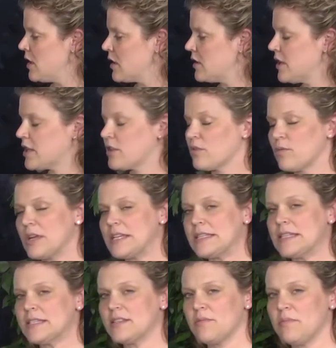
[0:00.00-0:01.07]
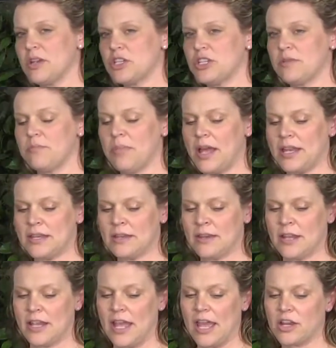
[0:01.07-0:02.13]
click the recent submission button,
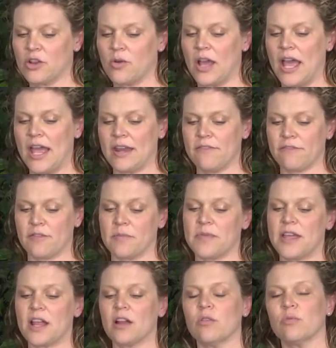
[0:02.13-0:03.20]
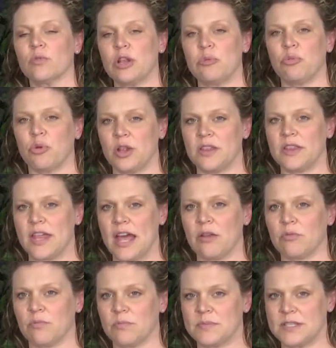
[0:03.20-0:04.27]
and go ahead and from there reprint
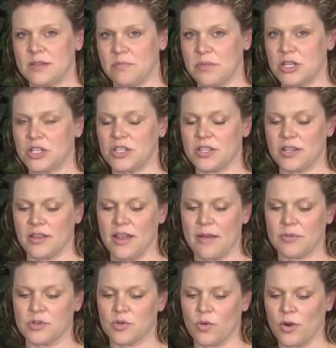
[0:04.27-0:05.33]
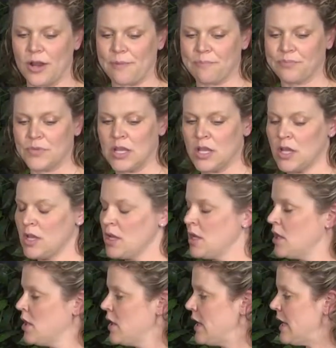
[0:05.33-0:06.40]
that submission to the laboratory.
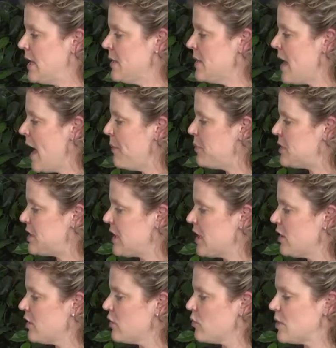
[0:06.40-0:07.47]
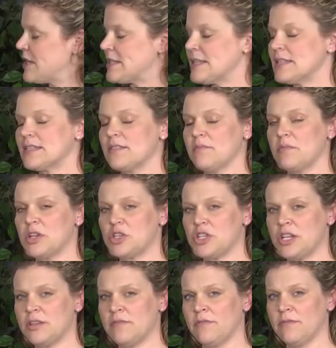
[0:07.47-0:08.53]
In that particular recent
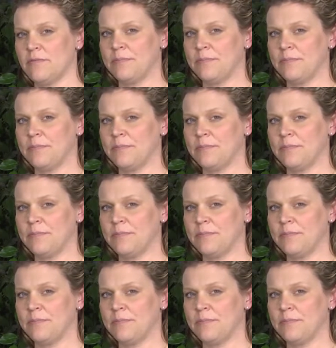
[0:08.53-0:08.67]
submission,